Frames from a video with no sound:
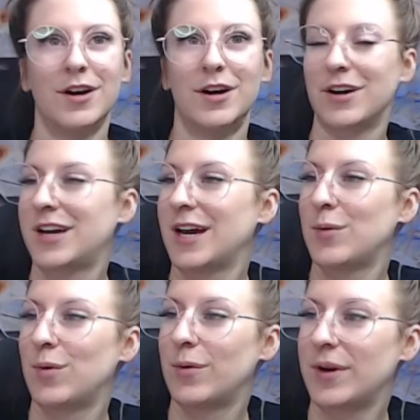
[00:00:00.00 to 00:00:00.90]
Okay,
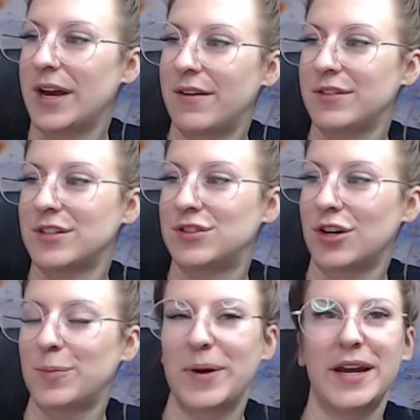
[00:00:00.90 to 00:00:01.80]
but when we have this
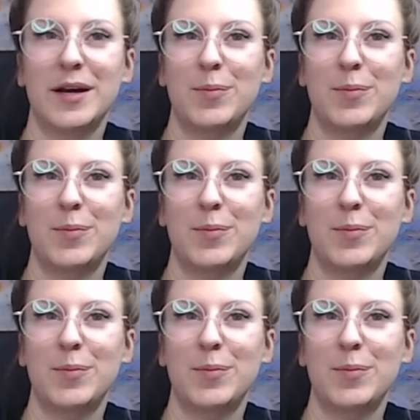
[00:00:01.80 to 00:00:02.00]
dark paint,